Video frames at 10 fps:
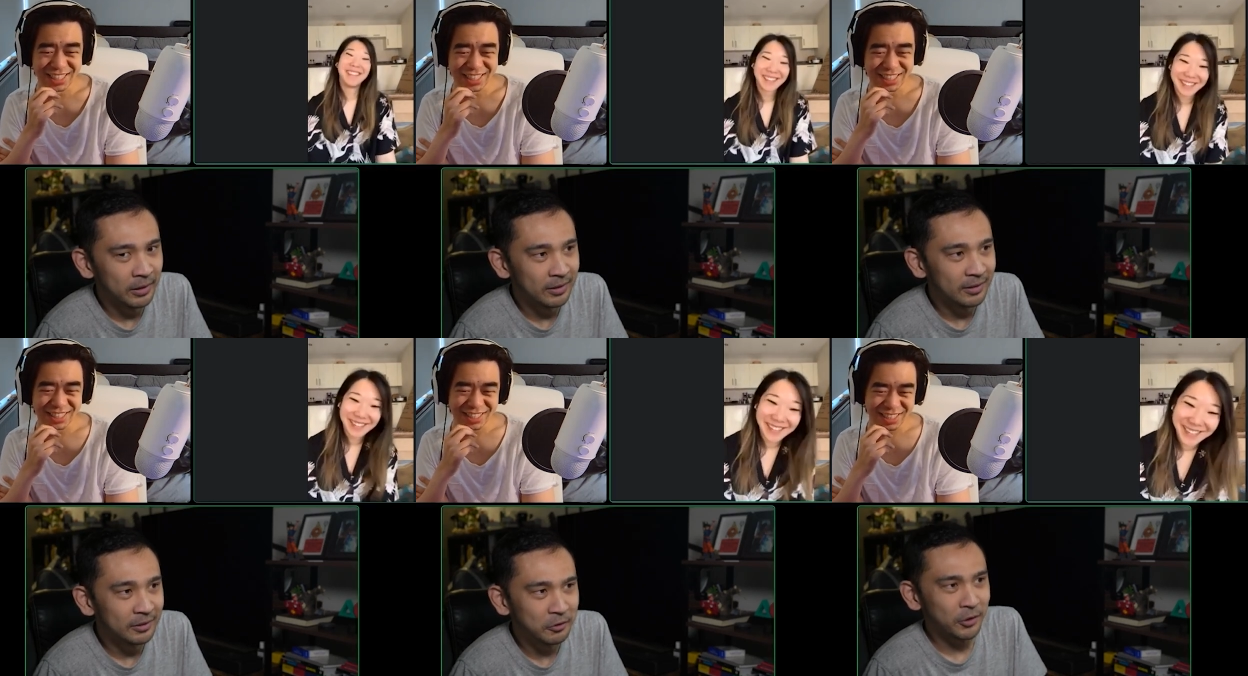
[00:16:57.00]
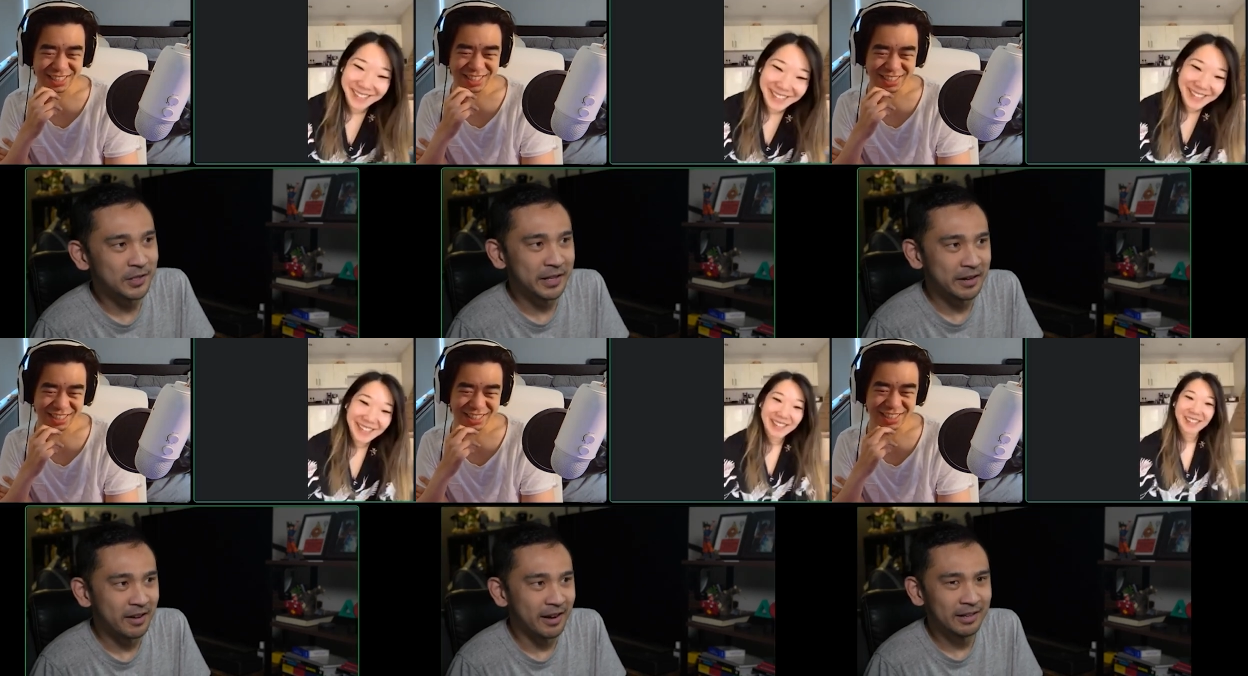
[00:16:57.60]
Speaker 1: Thursday night,
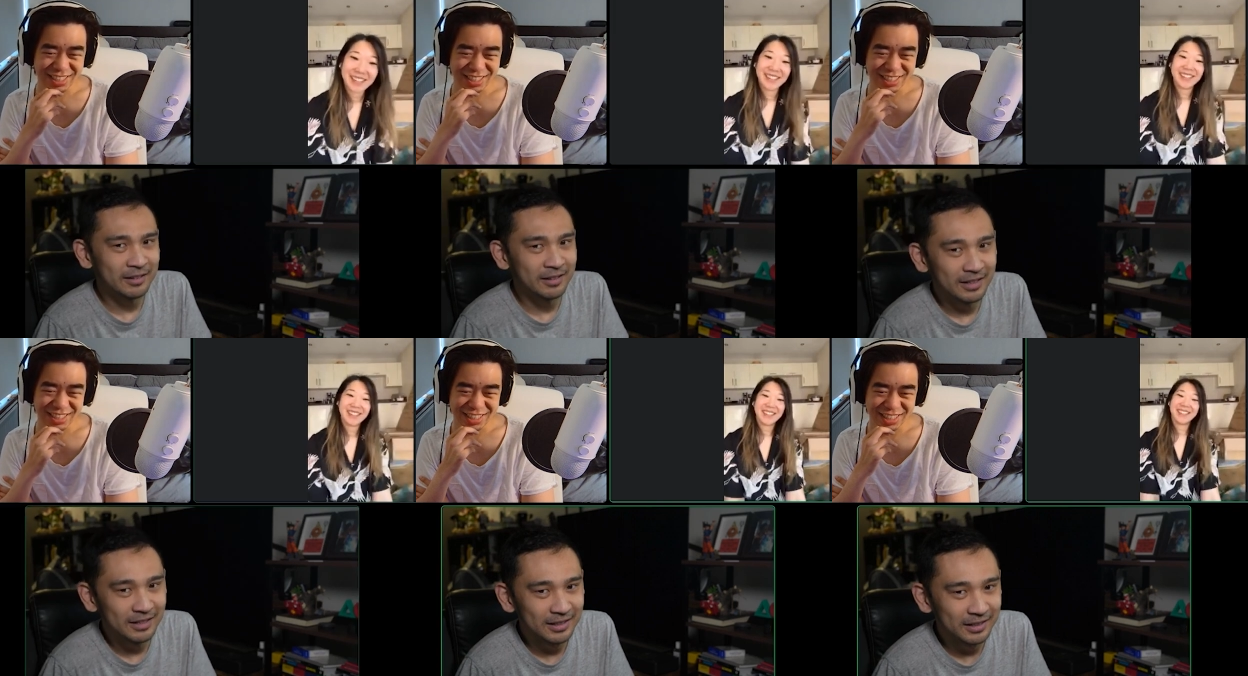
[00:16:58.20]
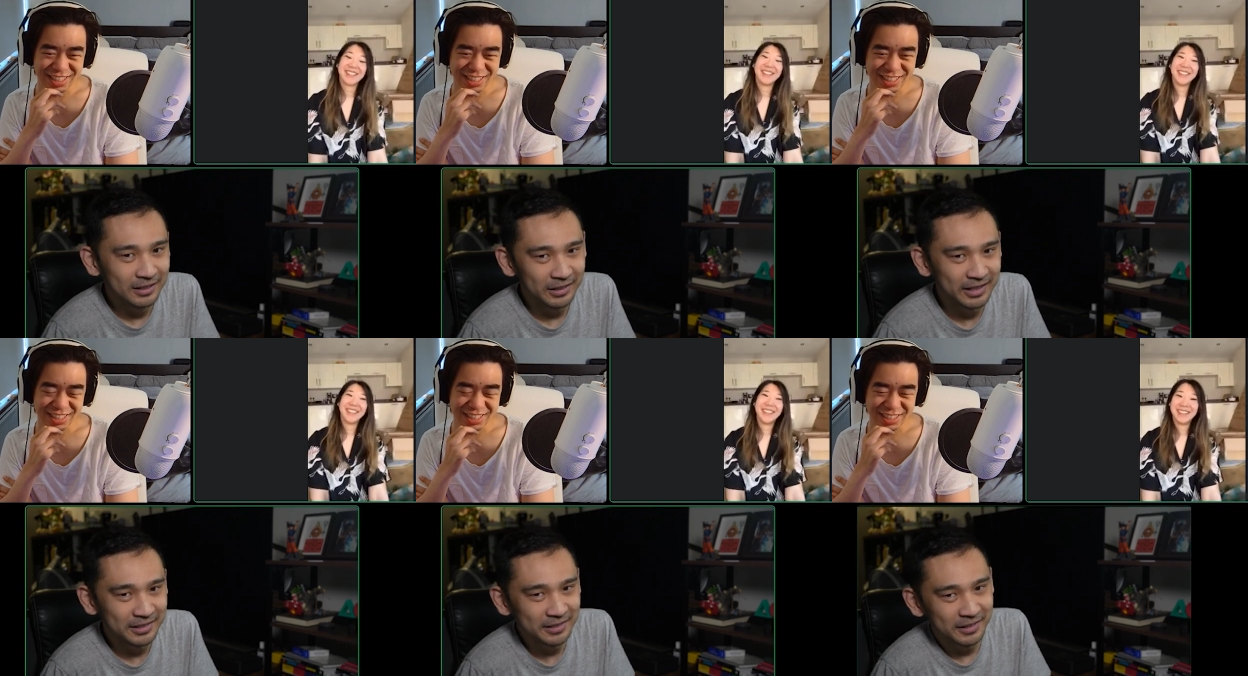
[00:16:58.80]
isn't it?
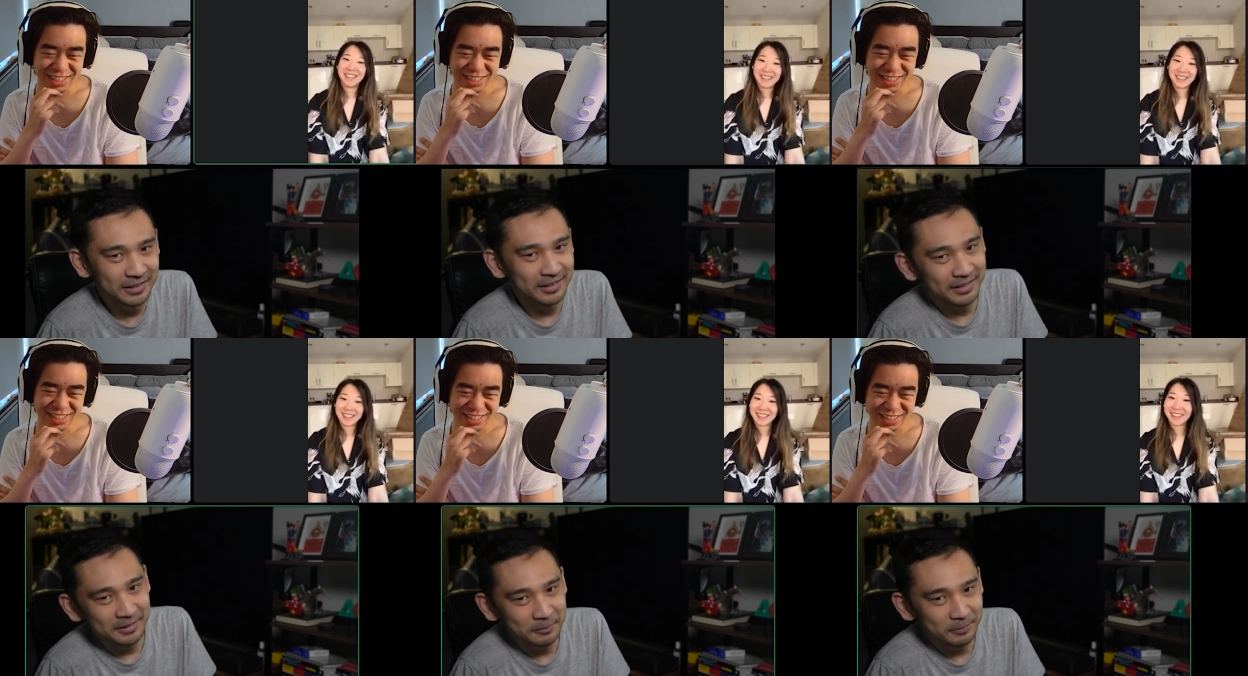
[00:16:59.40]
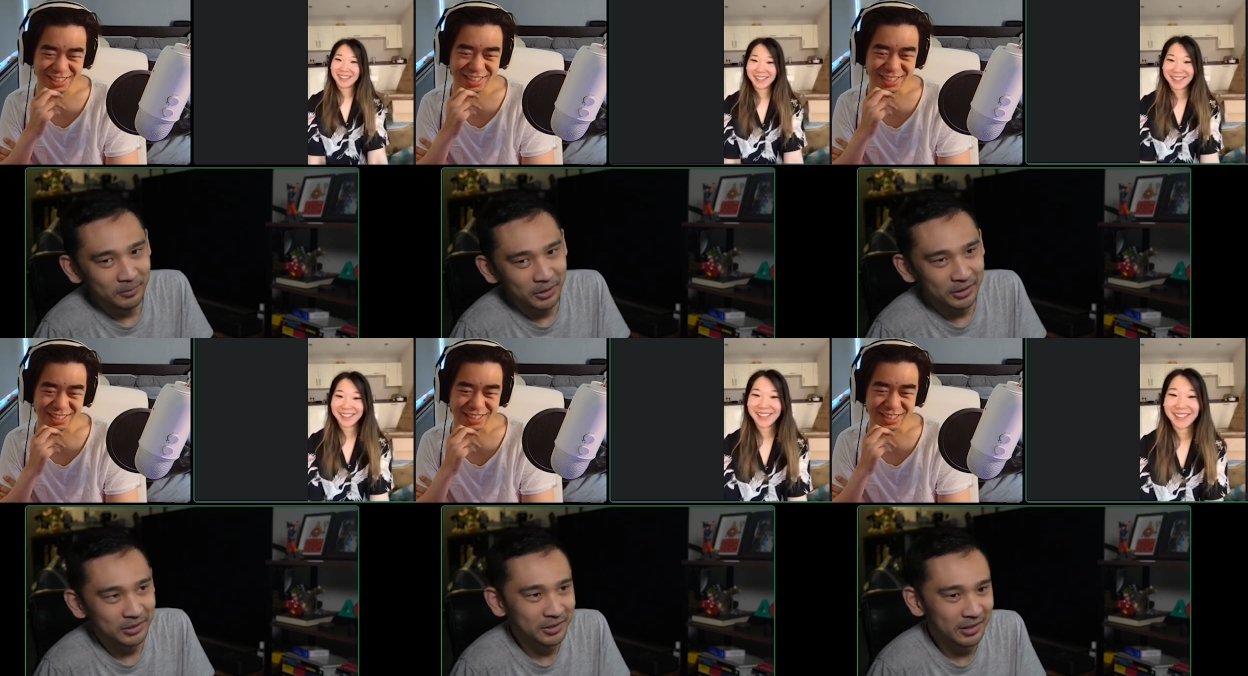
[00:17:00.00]
Isn't it like a
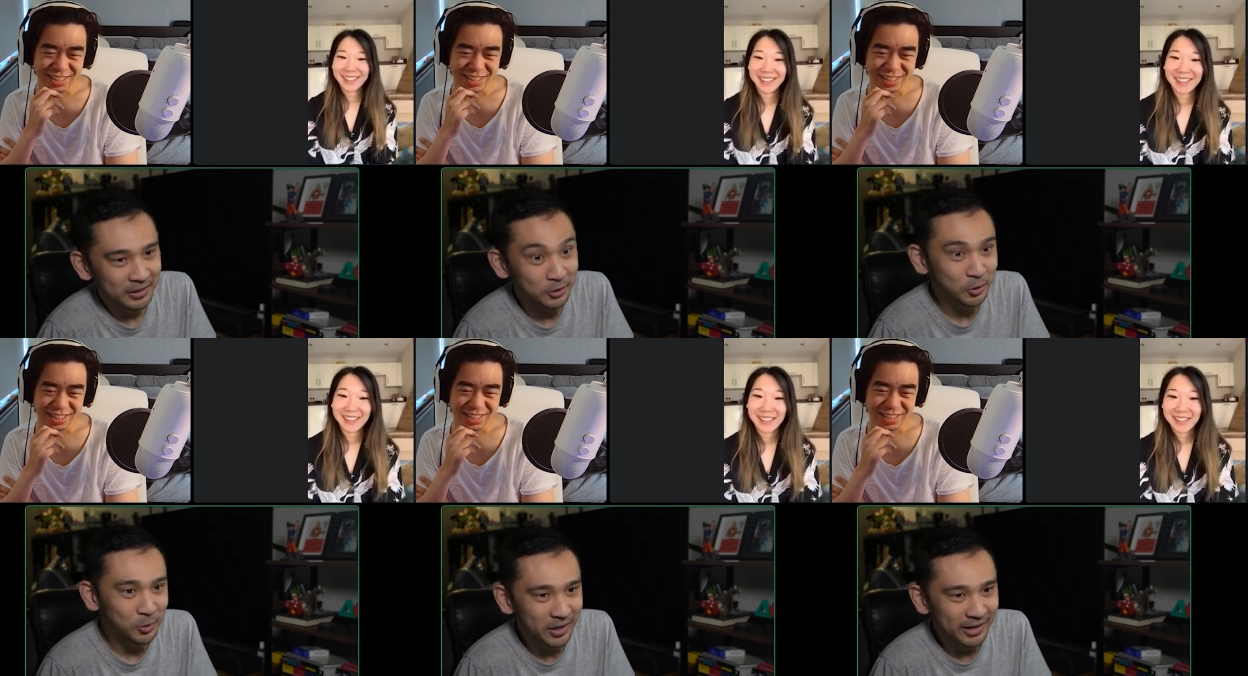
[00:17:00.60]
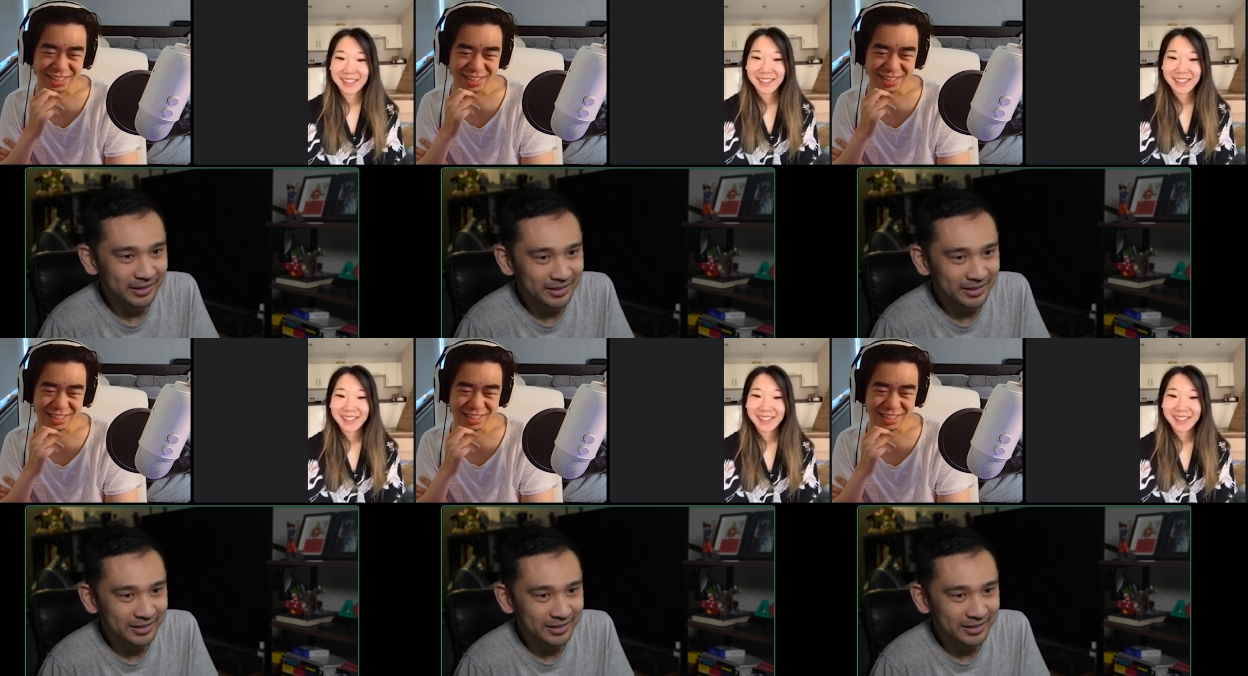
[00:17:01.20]
school night tonight?